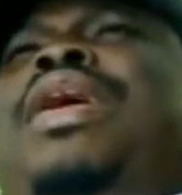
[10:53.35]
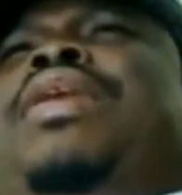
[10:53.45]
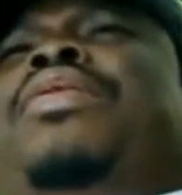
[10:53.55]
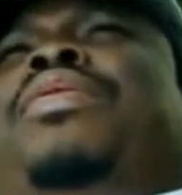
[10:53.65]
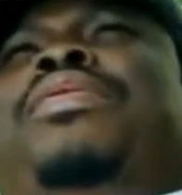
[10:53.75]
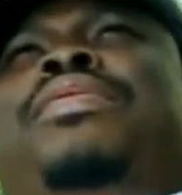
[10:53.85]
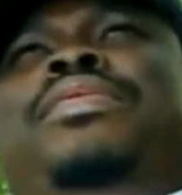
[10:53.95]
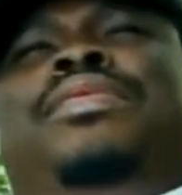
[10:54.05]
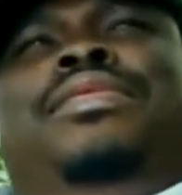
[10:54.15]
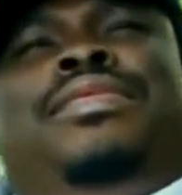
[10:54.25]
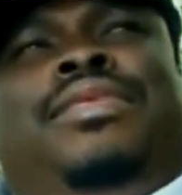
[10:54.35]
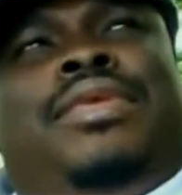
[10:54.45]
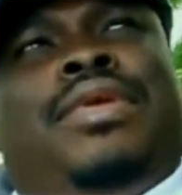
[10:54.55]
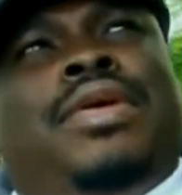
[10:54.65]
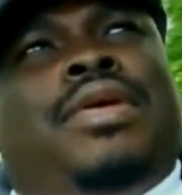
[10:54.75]
gospel music
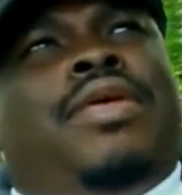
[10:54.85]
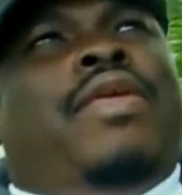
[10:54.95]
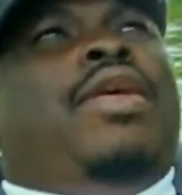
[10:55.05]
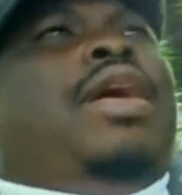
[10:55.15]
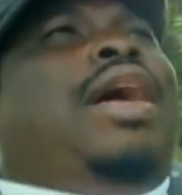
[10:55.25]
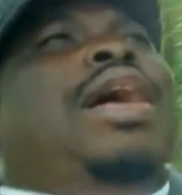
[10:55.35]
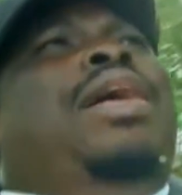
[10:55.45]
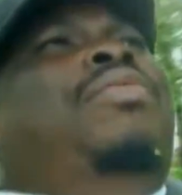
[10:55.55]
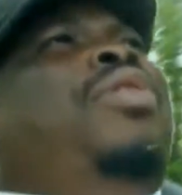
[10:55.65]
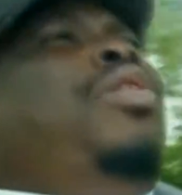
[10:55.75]
icon Soji